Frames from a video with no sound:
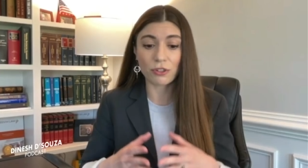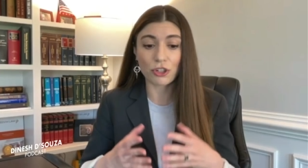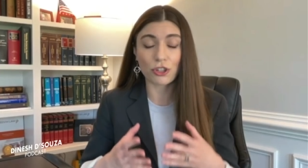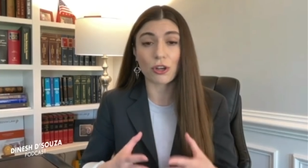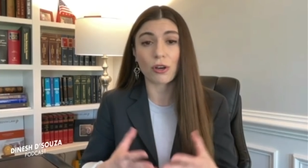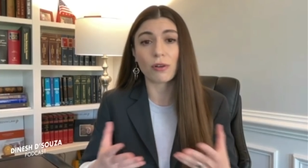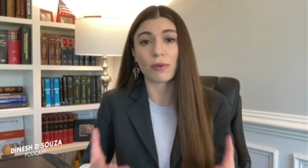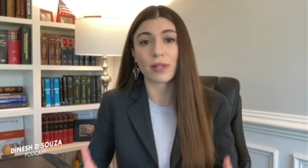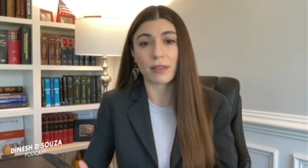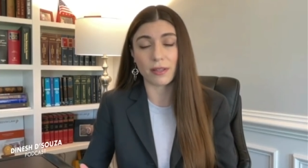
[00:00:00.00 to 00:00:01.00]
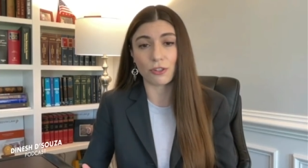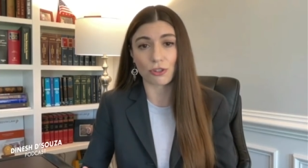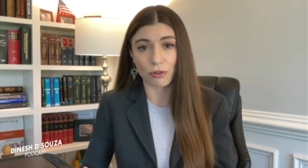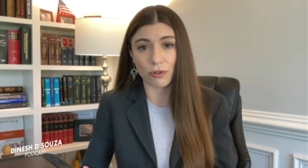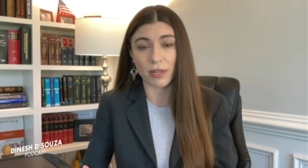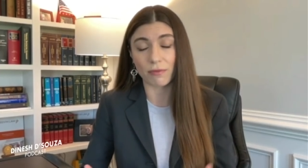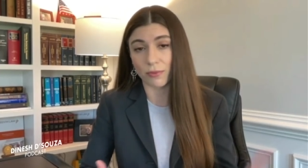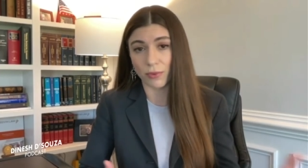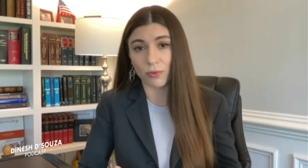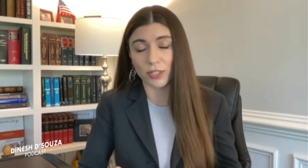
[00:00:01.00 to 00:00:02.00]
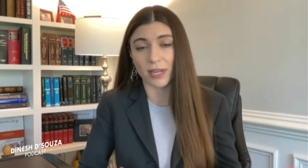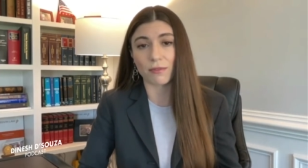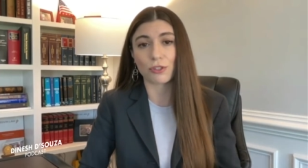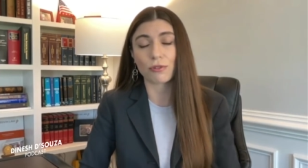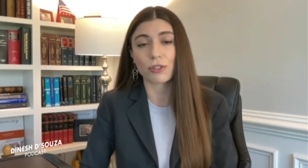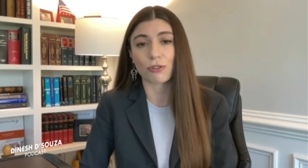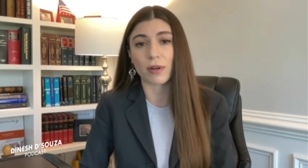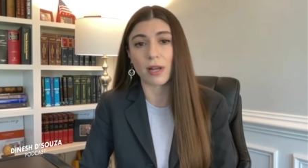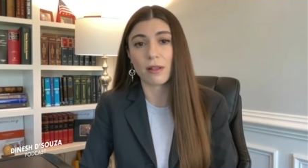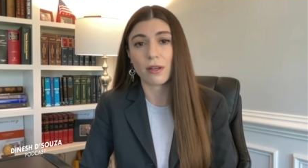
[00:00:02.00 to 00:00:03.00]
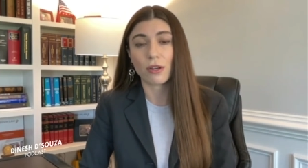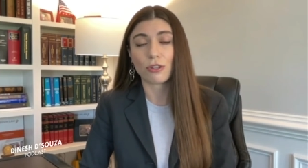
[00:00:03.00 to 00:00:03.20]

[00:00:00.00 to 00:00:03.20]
show the jury, if we were to have a jury trial,